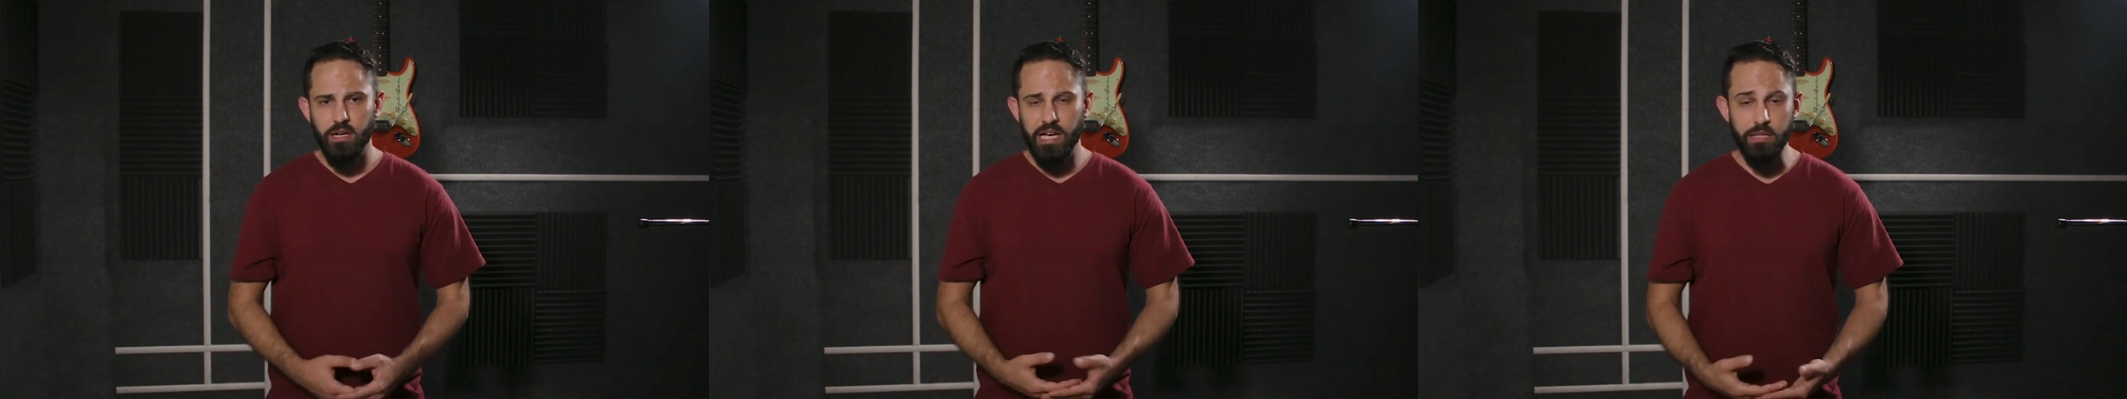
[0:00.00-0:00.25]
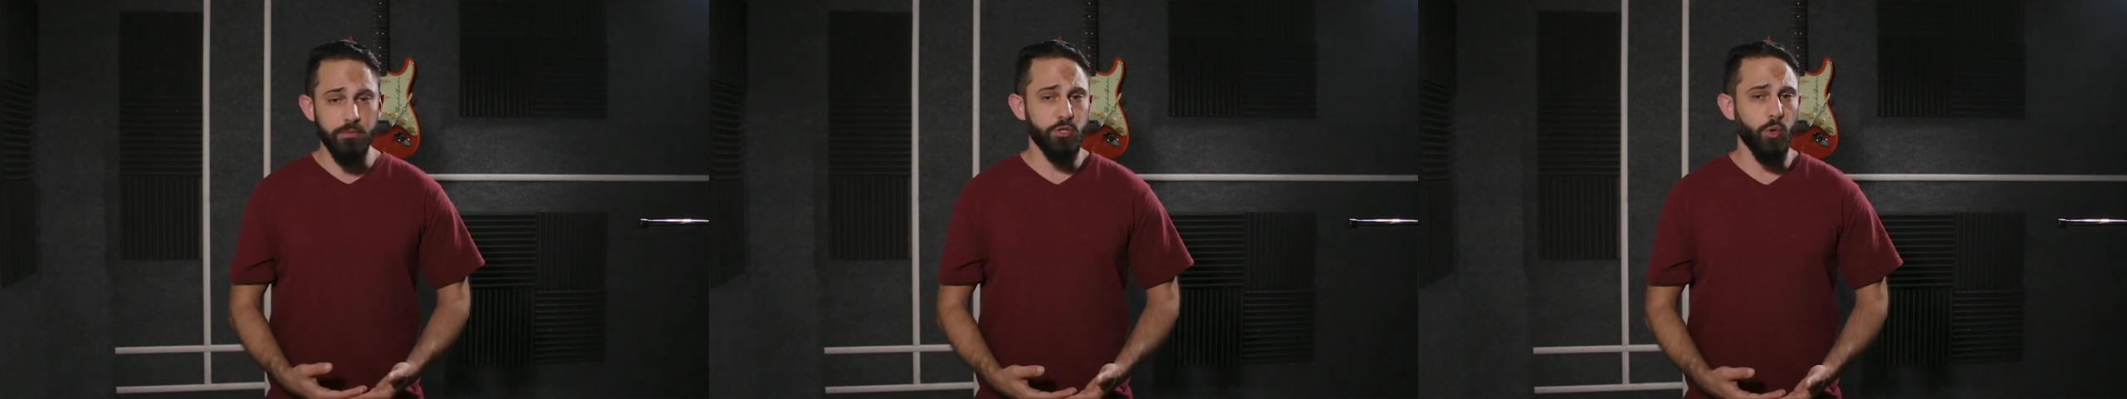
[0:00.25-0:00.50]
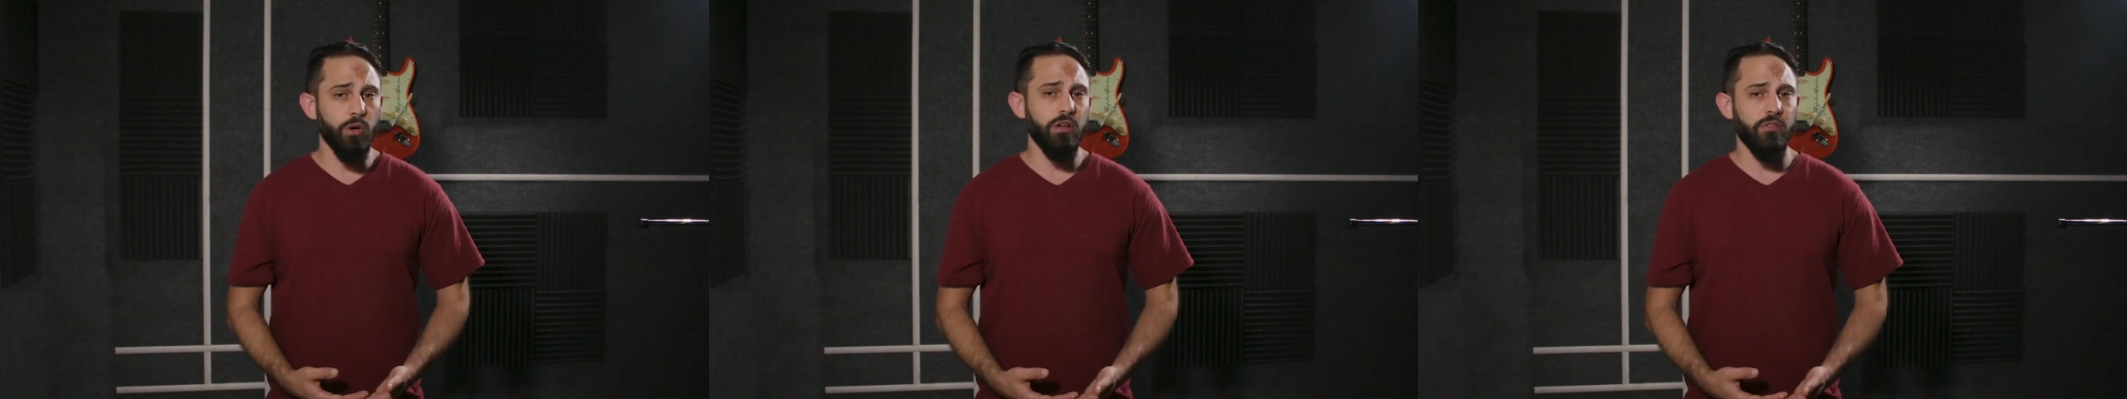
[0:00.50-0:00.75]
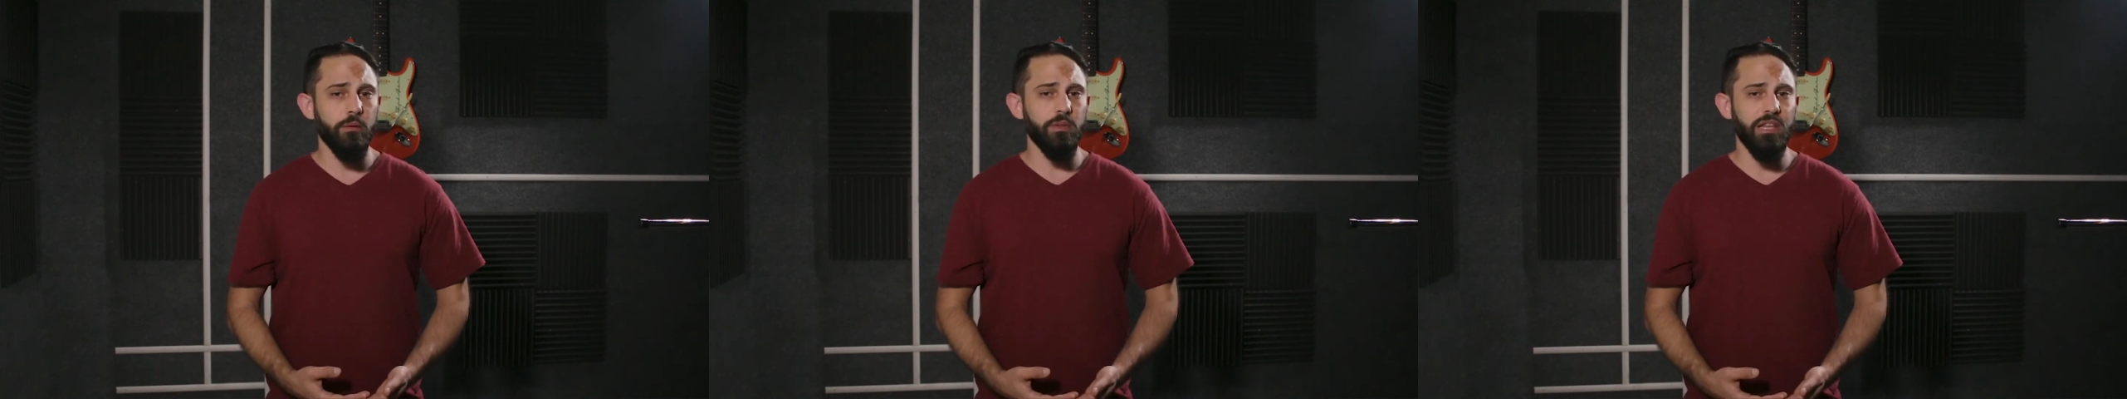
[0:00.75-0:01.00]
and the majority
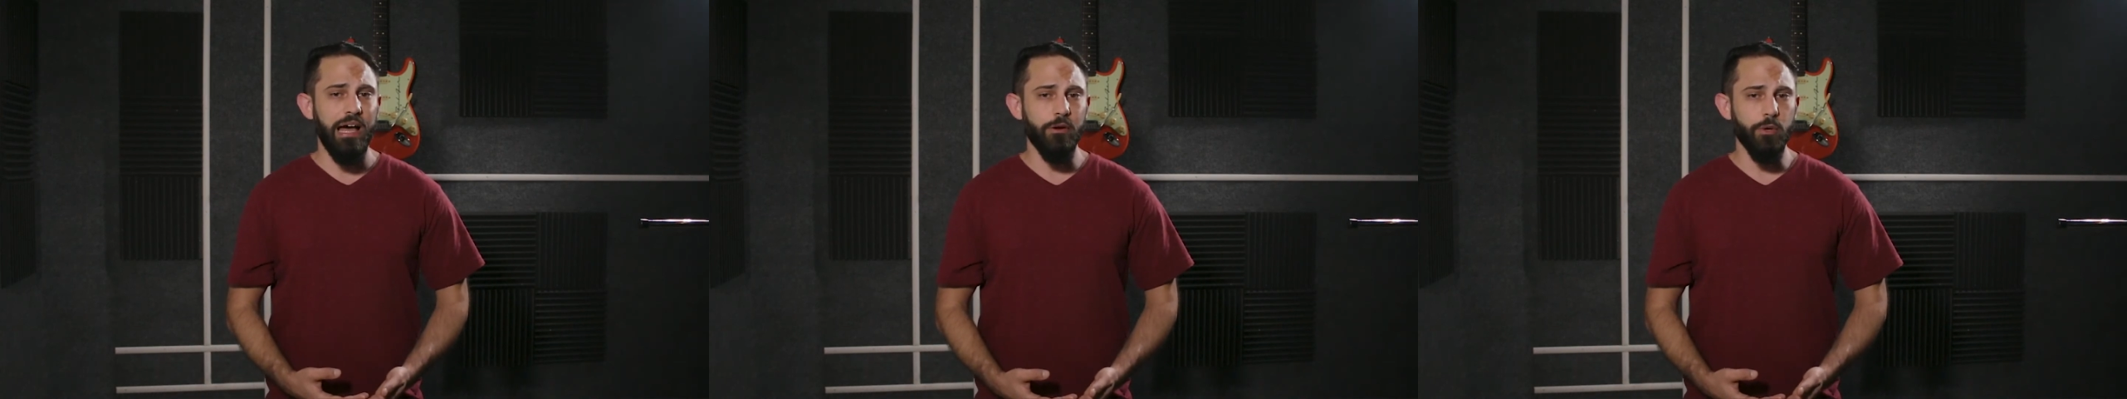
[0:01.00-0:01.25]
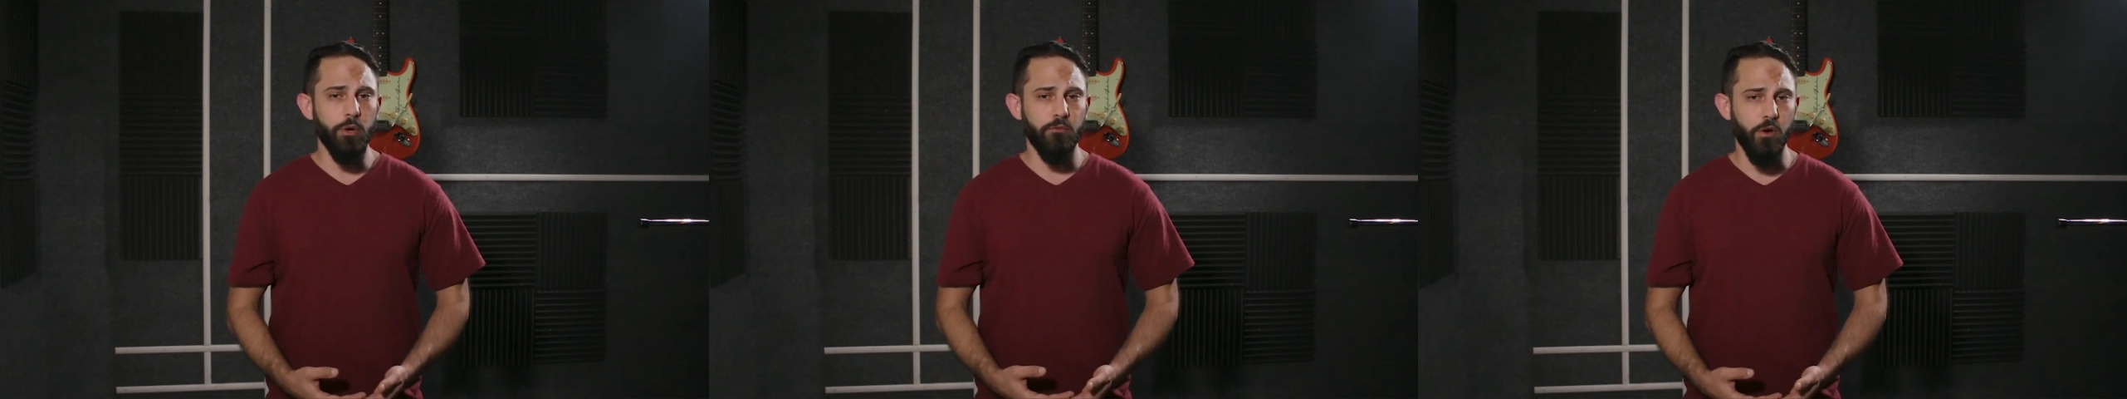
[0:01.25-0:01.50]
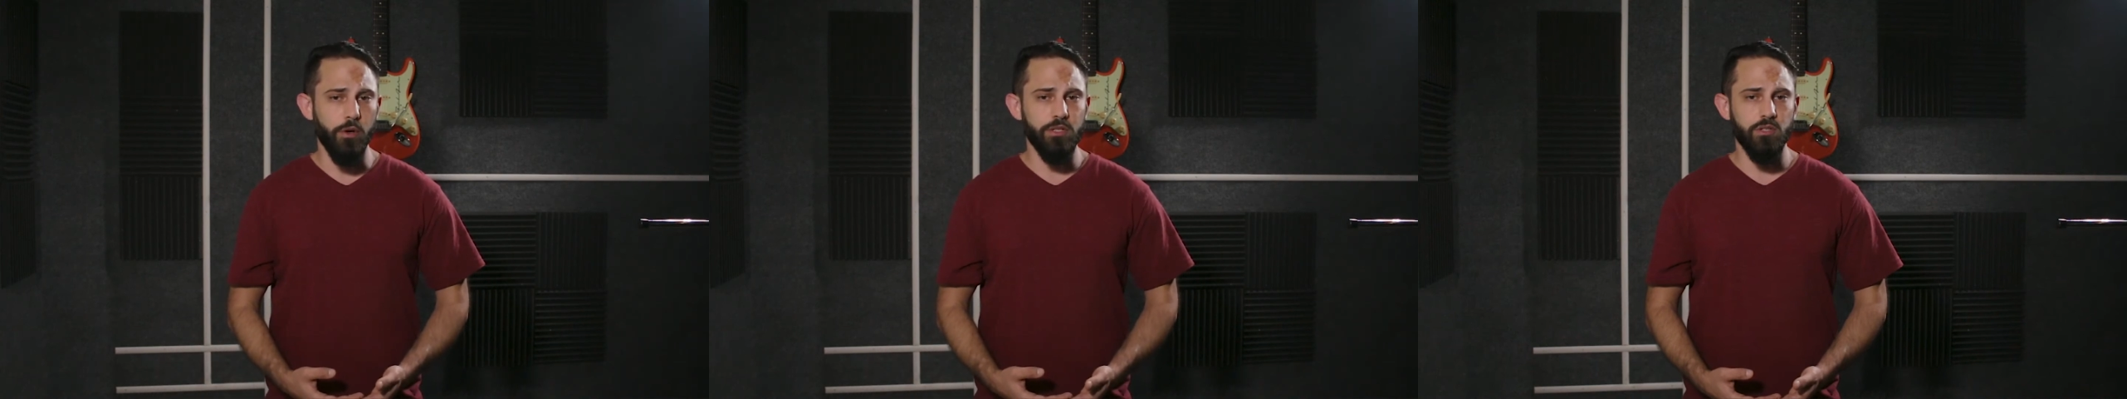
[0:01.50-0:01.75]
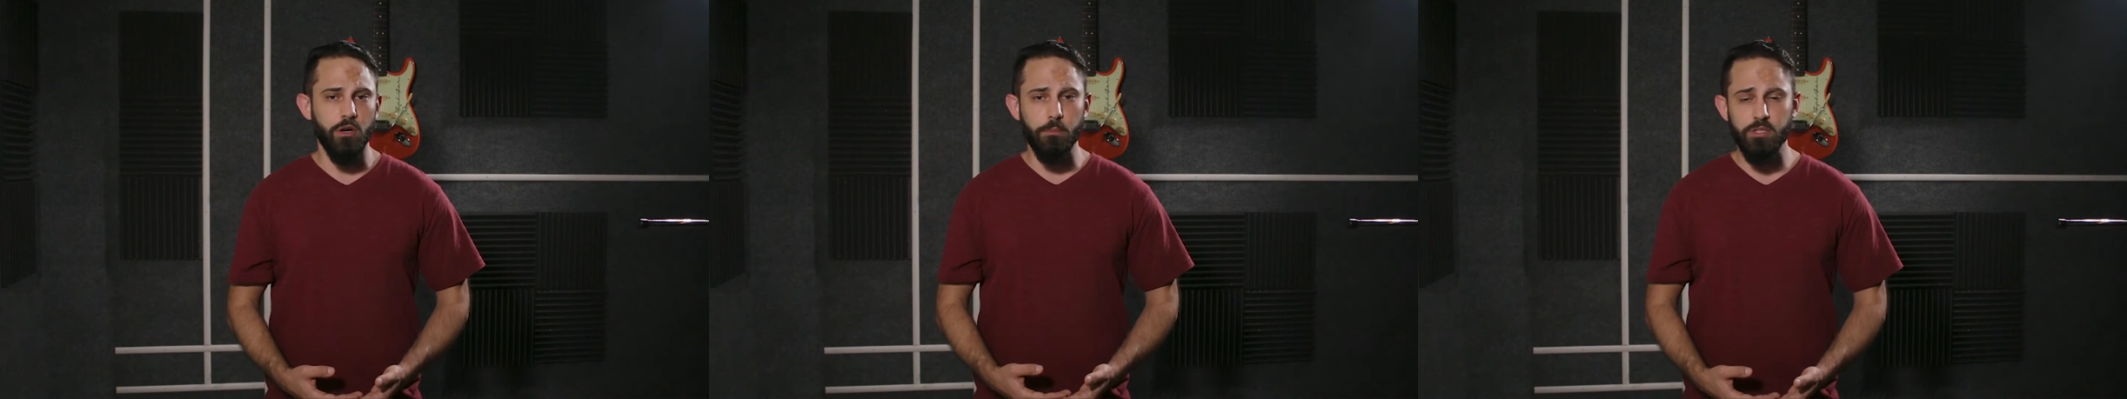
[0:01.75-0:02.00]
of them allow you to focus on a